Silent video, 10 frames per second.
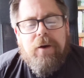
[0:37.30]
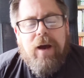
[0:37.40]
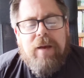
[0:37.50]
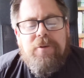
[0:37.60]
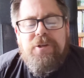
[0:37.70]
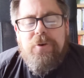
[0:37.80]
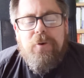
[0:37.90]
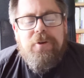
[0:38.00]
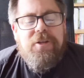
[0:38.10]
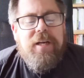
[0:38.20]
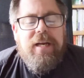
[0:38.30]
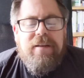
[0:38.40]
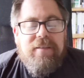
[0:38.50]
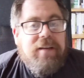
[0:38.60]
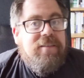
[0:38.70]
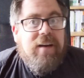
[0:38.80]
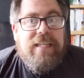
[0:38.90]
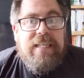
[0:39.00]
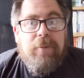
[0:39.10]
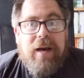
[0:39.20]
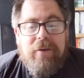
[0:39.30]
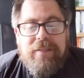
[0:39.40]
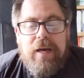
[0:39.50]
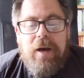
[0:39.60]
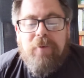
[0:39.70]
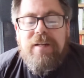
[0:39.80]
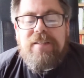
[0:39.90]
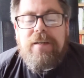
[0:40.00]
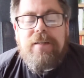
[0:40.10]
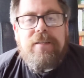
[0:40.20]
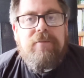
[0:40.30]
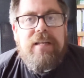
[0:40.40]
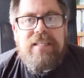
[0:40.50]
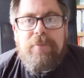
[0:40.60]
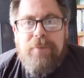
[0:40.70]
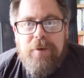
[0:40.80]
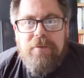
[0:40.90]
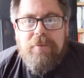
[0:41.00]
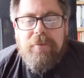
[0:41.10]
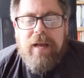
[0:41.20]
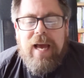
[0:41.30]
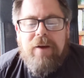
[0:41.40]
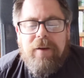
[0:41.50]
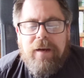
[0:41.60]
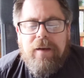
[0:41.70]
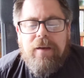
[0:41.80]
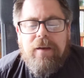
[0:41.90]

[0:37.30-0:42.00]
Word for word: I am sure she is excited about her return to this beautiful area.